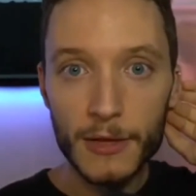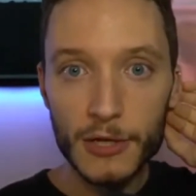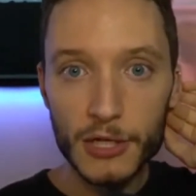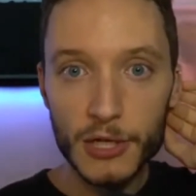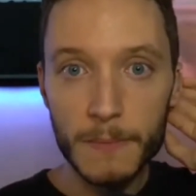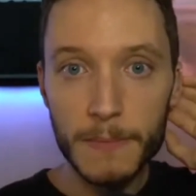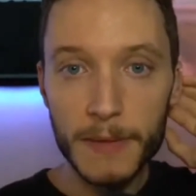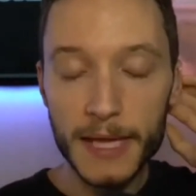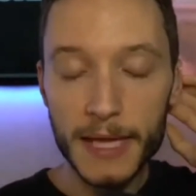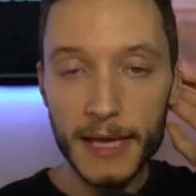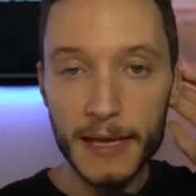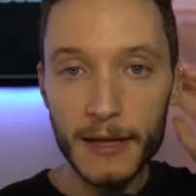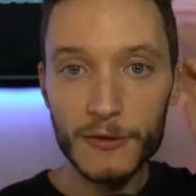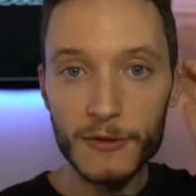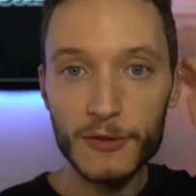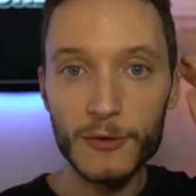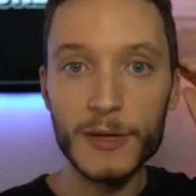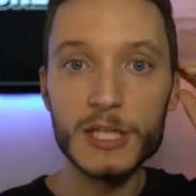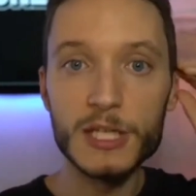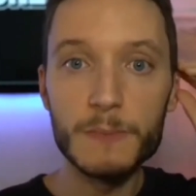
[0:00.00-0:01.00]
should be
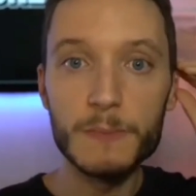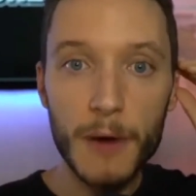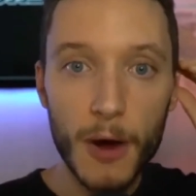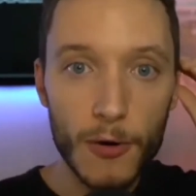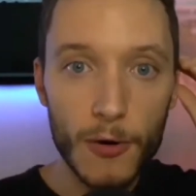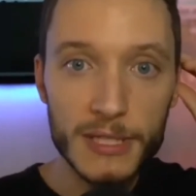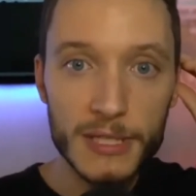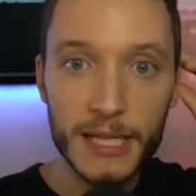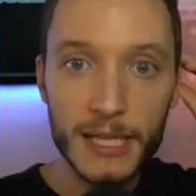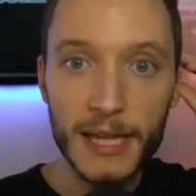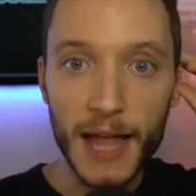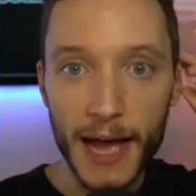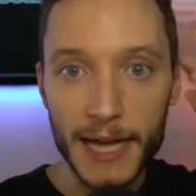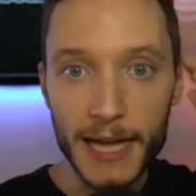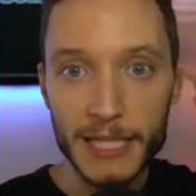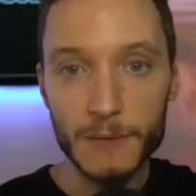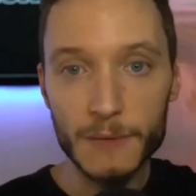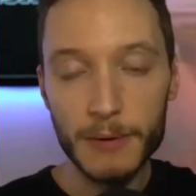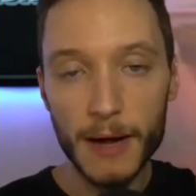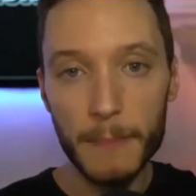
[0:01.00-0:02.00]
to expose the
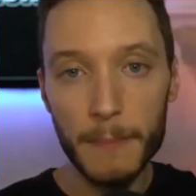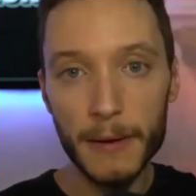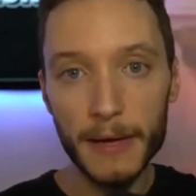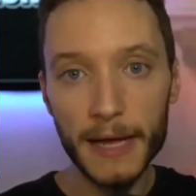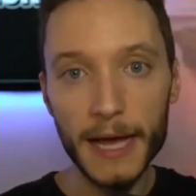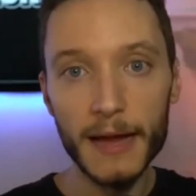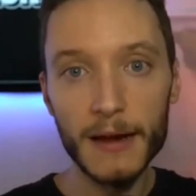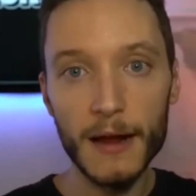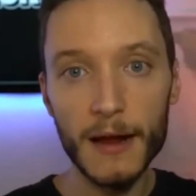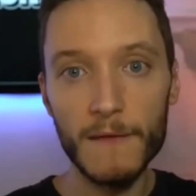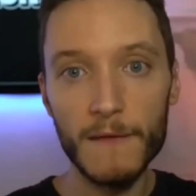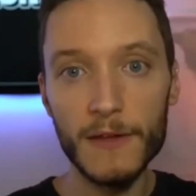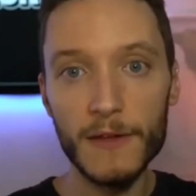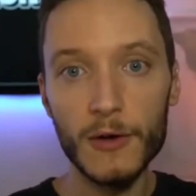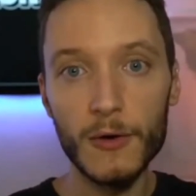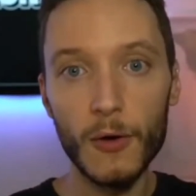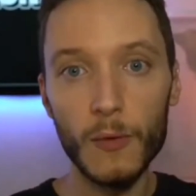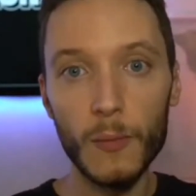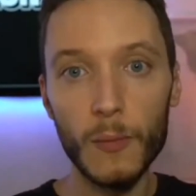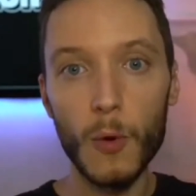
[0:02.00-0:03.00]
lies and propaganda of the
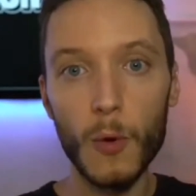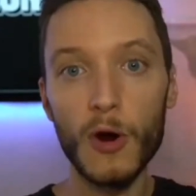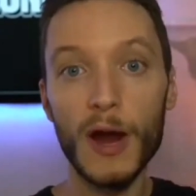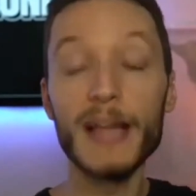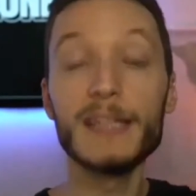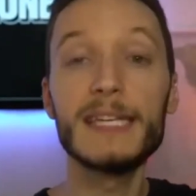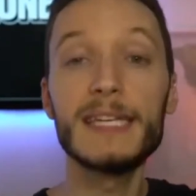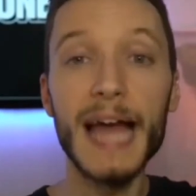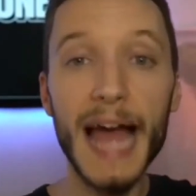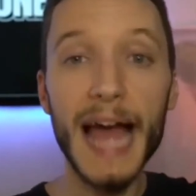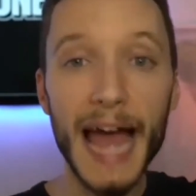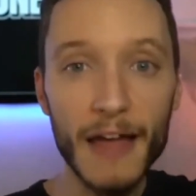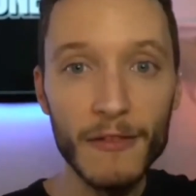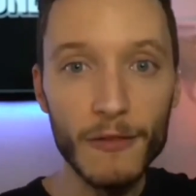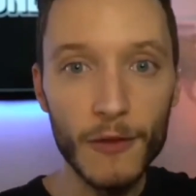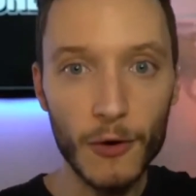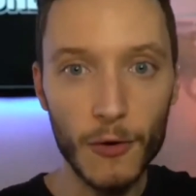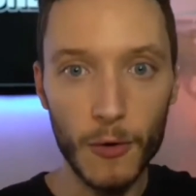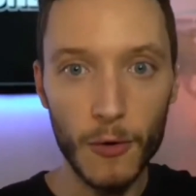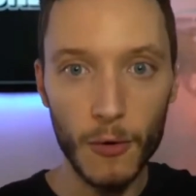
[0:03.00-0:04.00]
Cold War and to
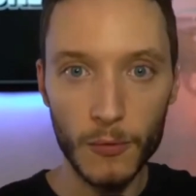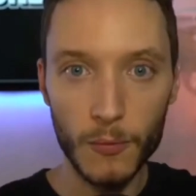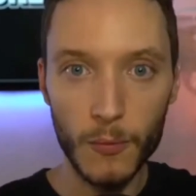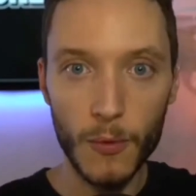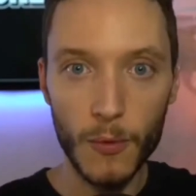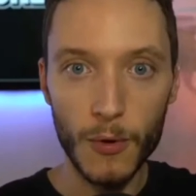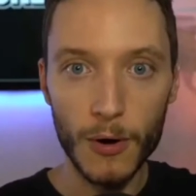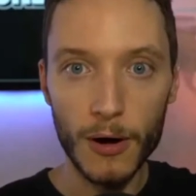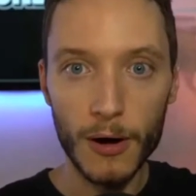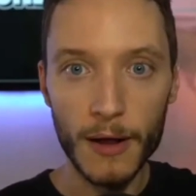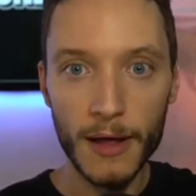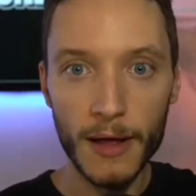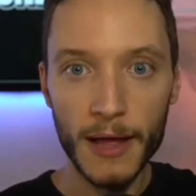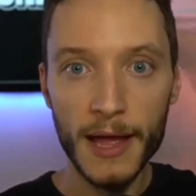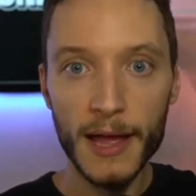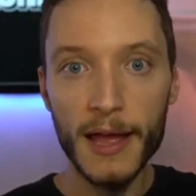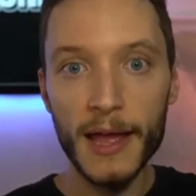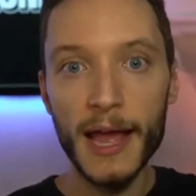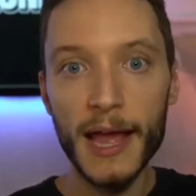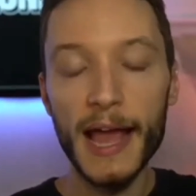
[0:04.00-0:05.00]
end the Cold War
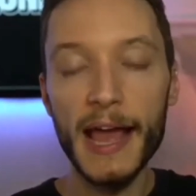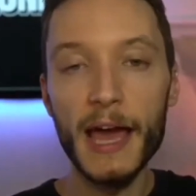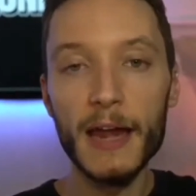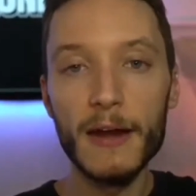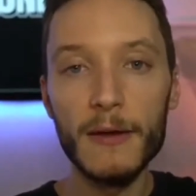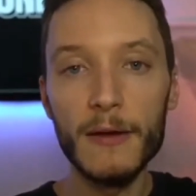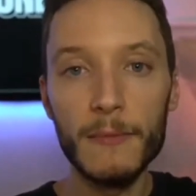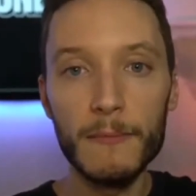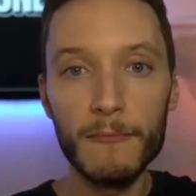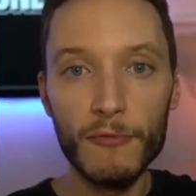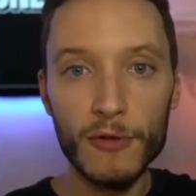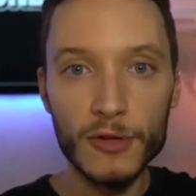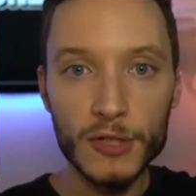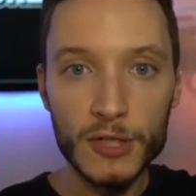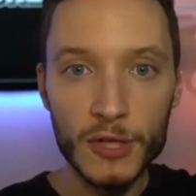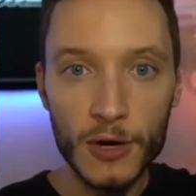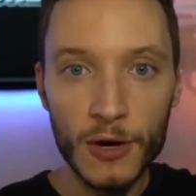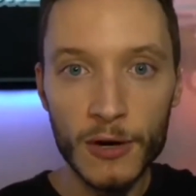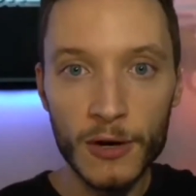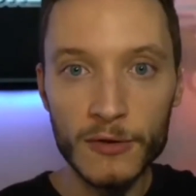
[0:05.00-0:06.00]
and
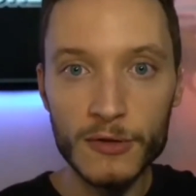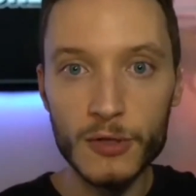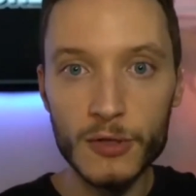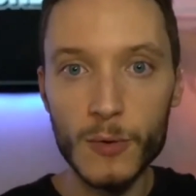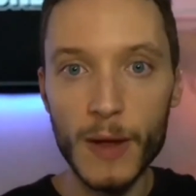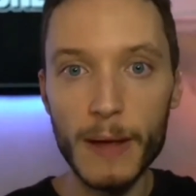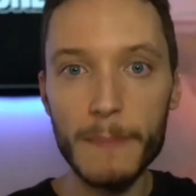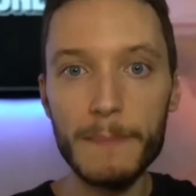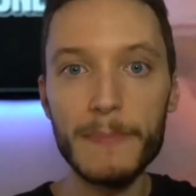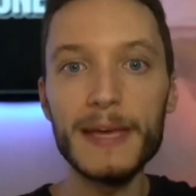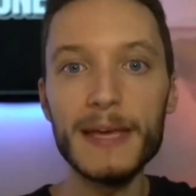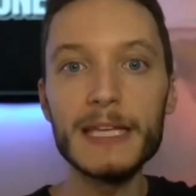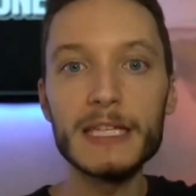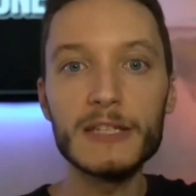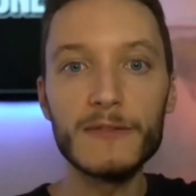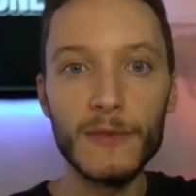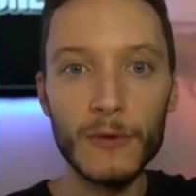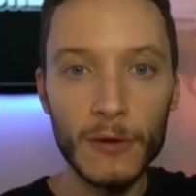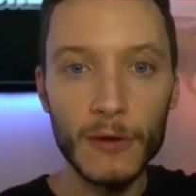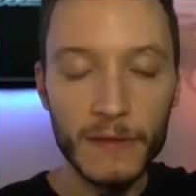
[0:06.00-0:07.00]
return to a
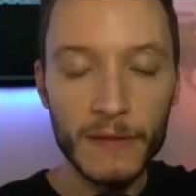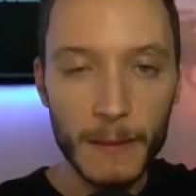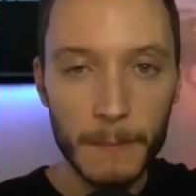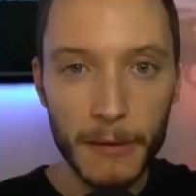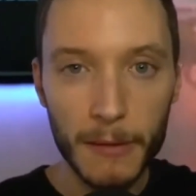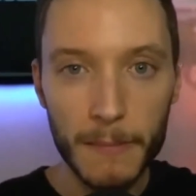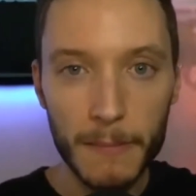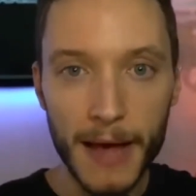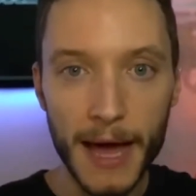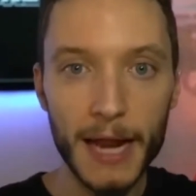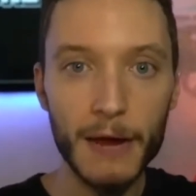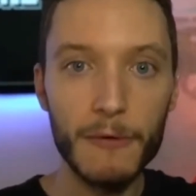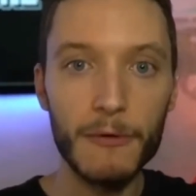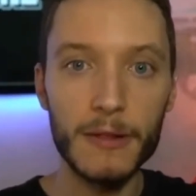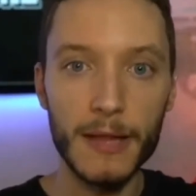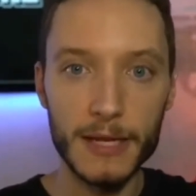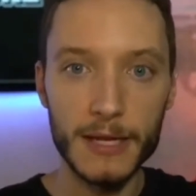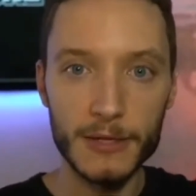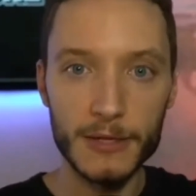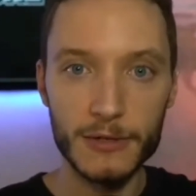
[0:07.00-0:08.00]
peaceful diplomatic
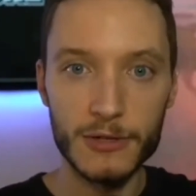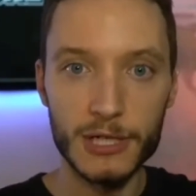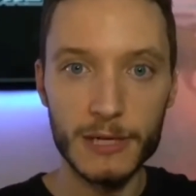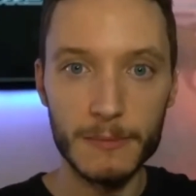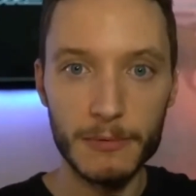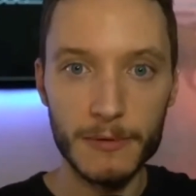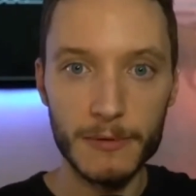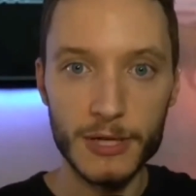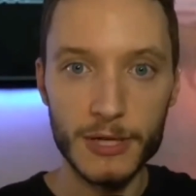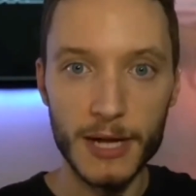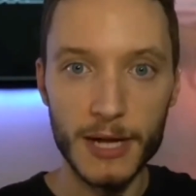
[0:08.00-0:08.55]
relationship with